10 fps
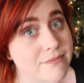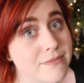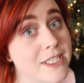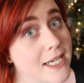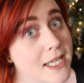
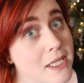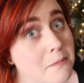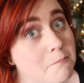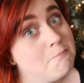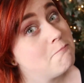did
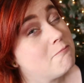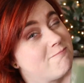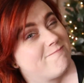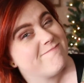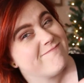it?
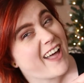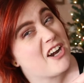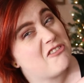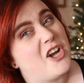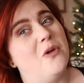I
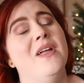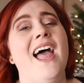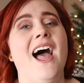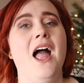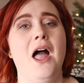don't know.
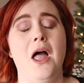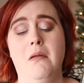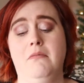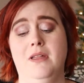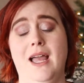
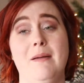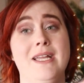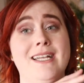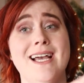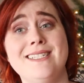I
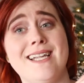mean, yes,